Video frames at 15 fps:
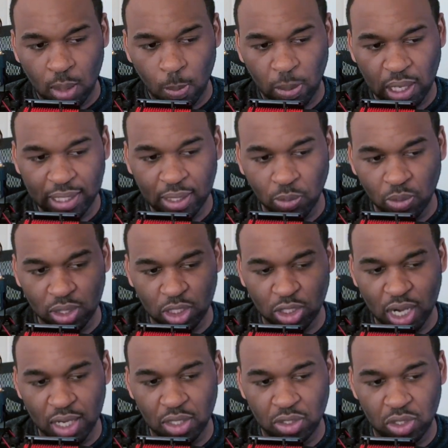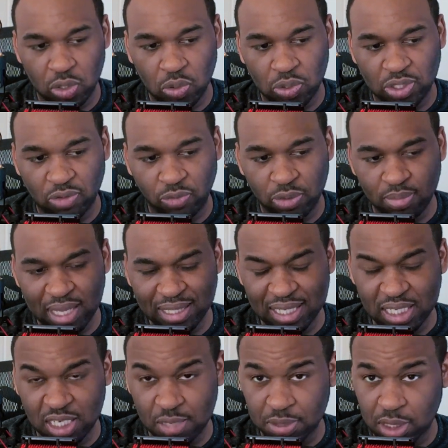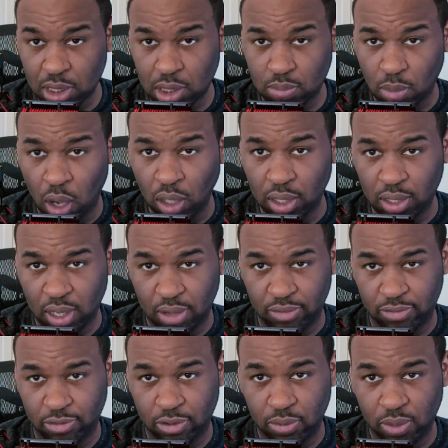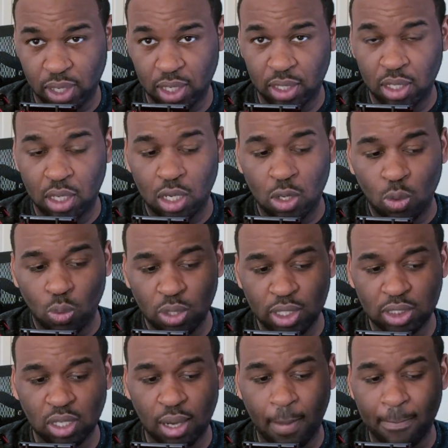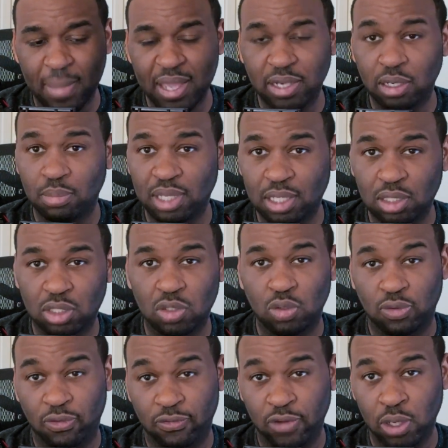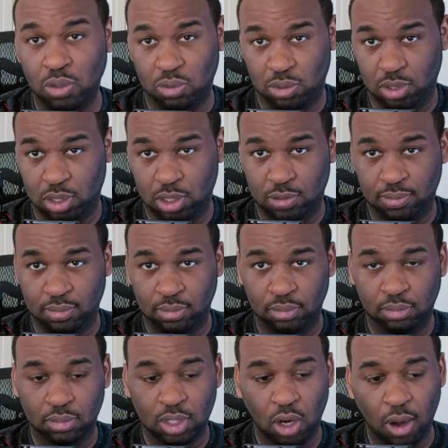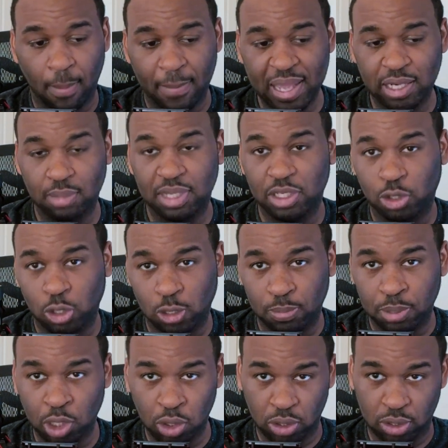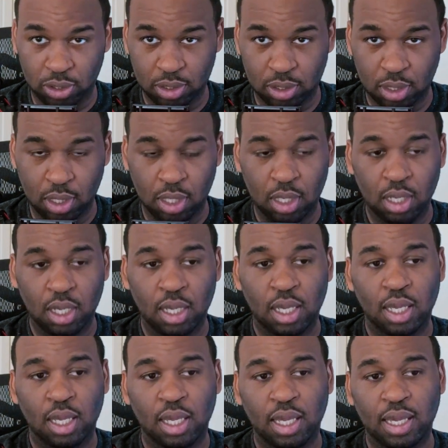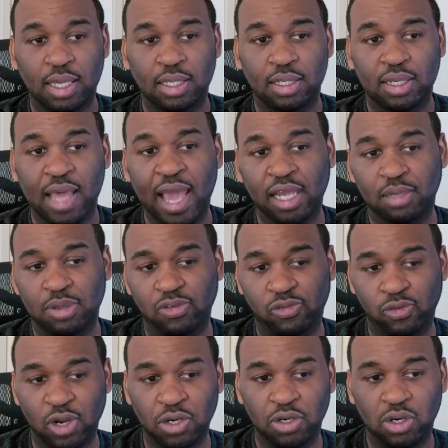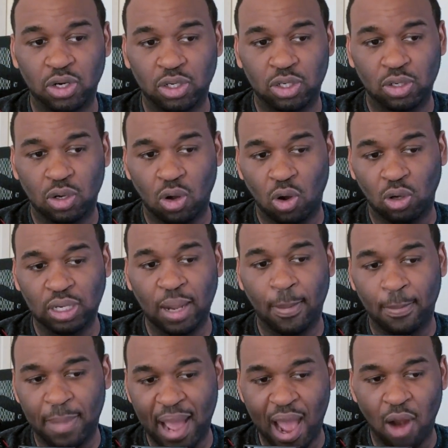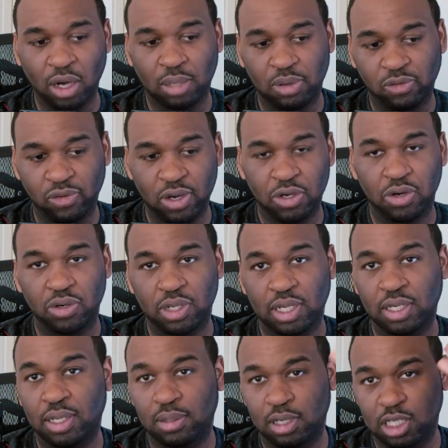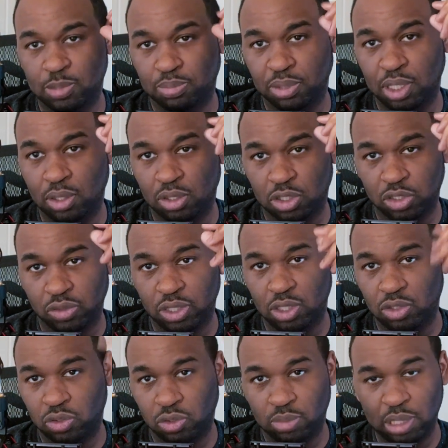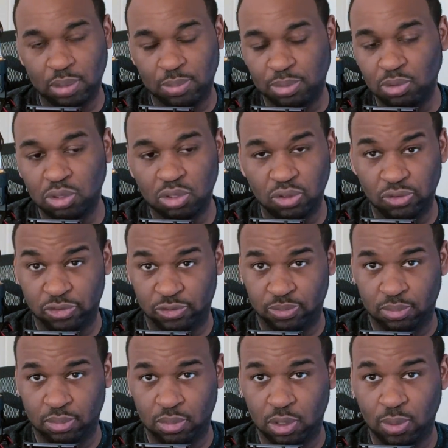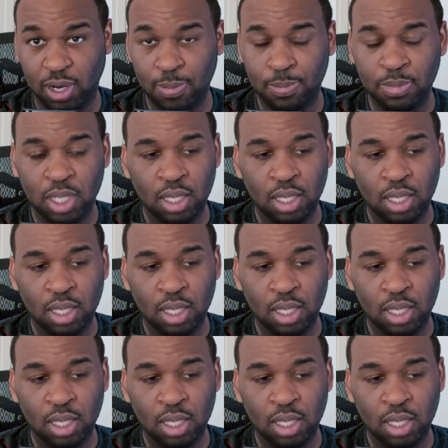But I think what they're trying to do is if we make the chips small enough, right, we can start embedding them into the phones or embedding them into computers. And that can be rendered, all that power can be rendered and then displayed on the screen through maybe Bluetooth, right?